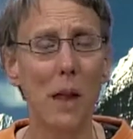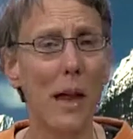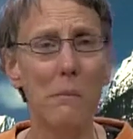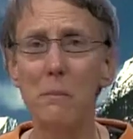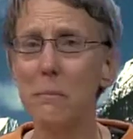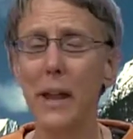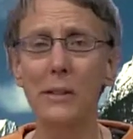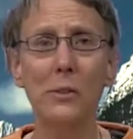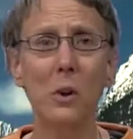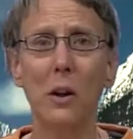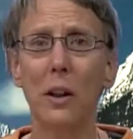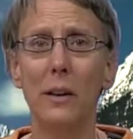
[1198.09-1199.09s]
and
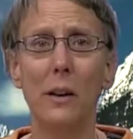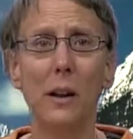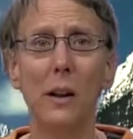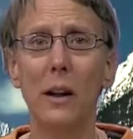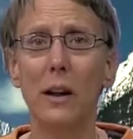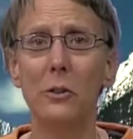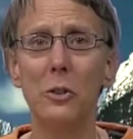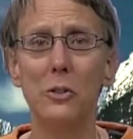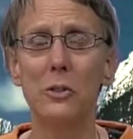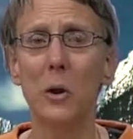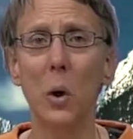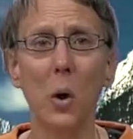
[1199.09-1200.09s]
based on
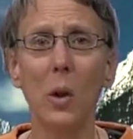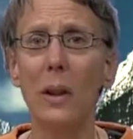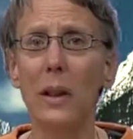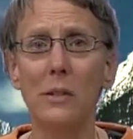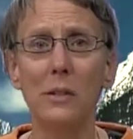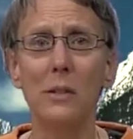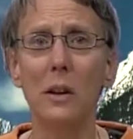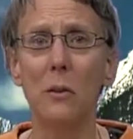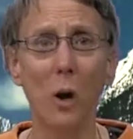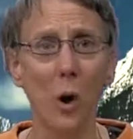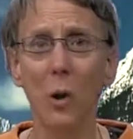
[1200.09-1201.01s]
just the holiest of